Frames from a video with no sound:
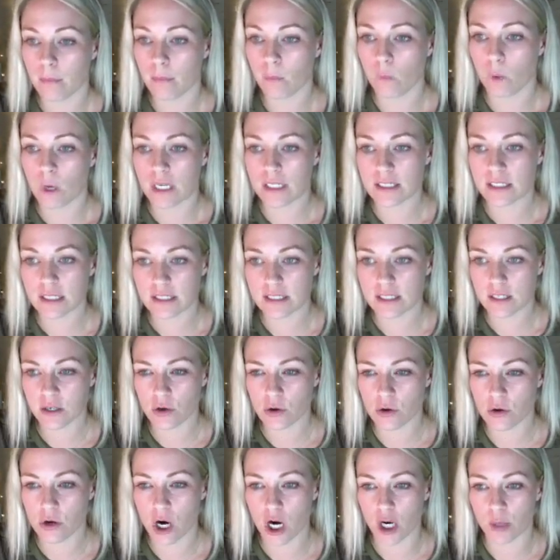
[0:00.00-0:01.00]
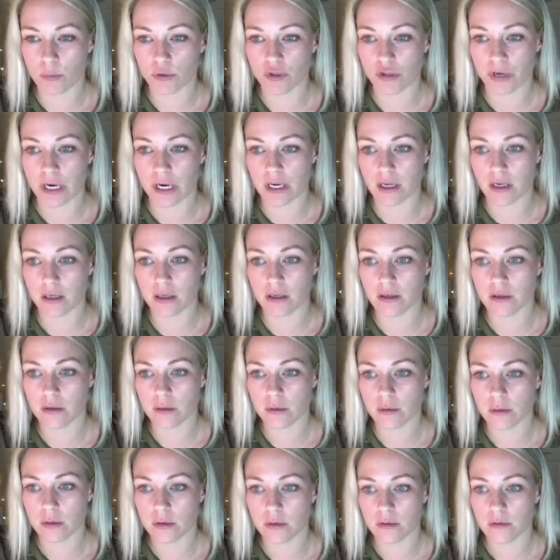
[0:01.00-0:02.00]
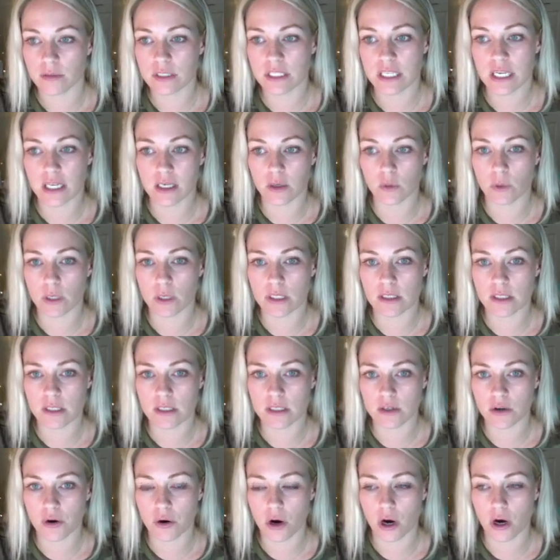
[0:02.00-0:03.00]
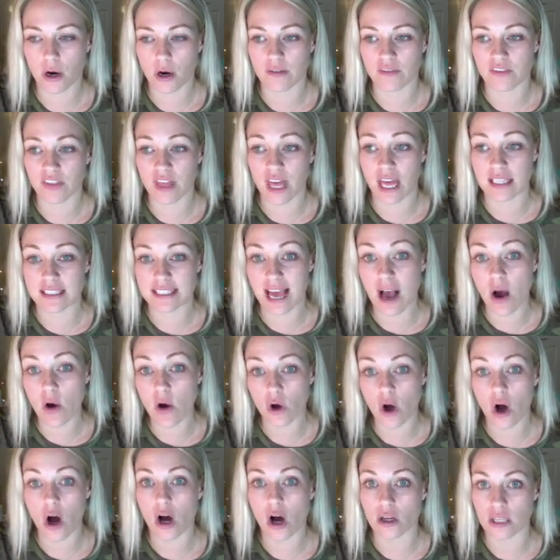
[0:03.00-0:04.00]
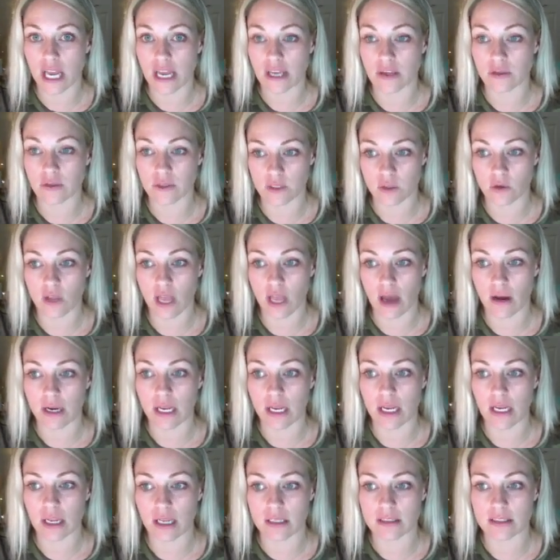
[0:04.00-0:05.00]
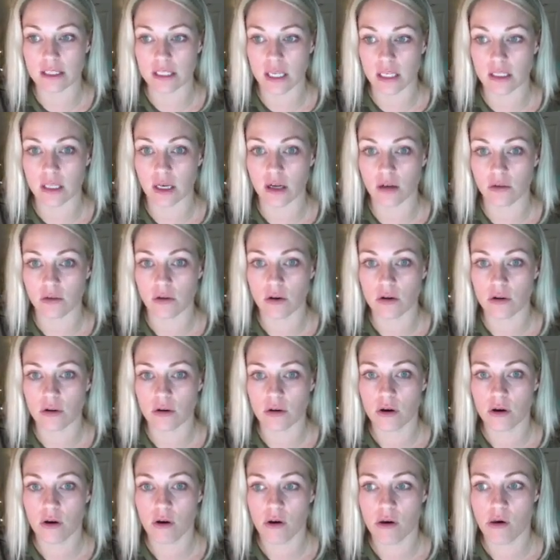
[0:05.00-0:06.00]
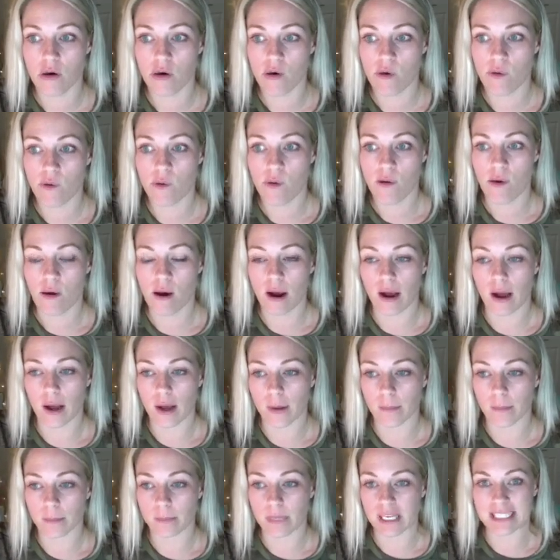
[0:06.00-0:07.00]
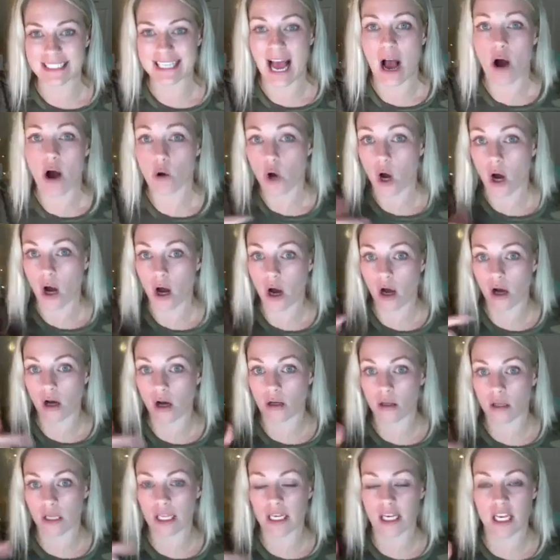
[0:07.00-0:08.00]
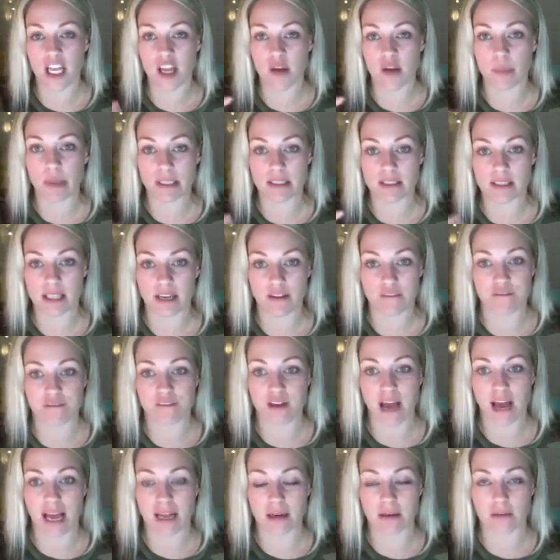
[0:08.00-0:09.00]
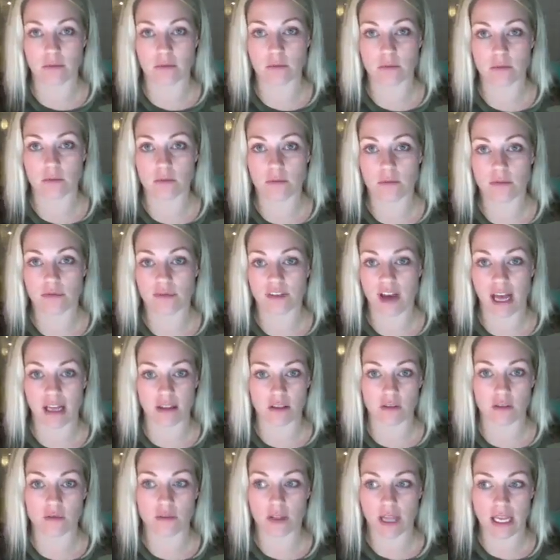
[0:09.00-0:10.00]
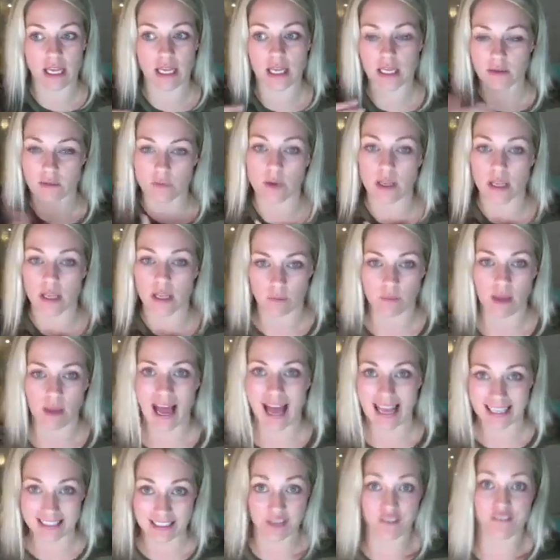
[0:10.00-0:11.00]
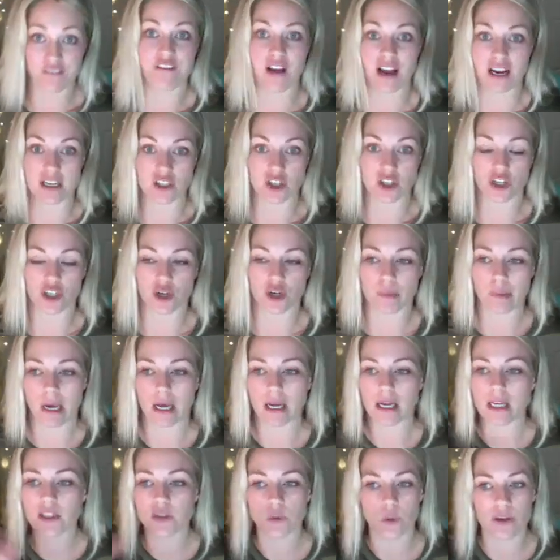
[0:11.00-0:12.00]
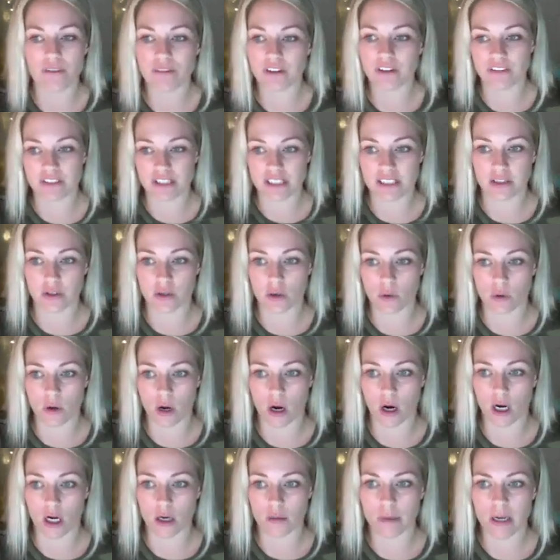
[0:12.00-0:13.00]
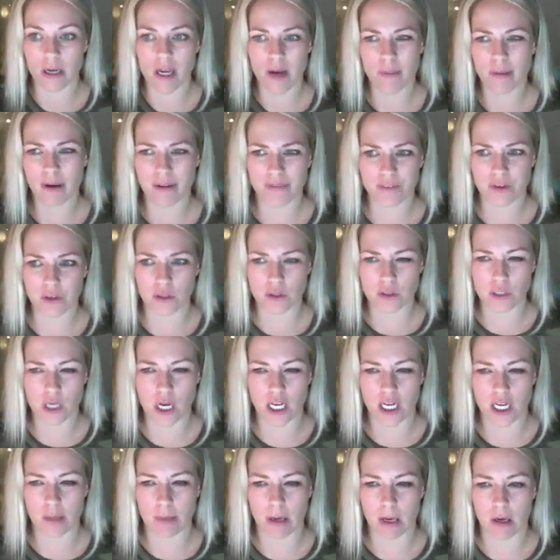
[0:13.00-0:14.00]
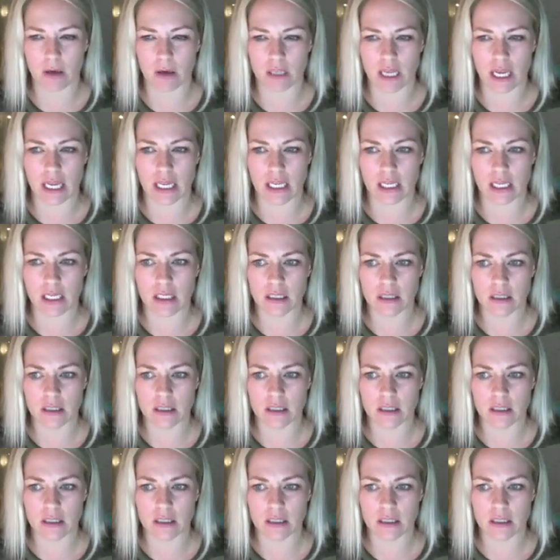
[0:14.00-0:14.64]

what is a zero carb drink? Deanna, what is a zero carb? If that's alcohol, yeah, you still count it as a yellow. Because alcohol inhibits like fat, like it has an effect on your body. So even if it's zero carb, but if you're talking about like,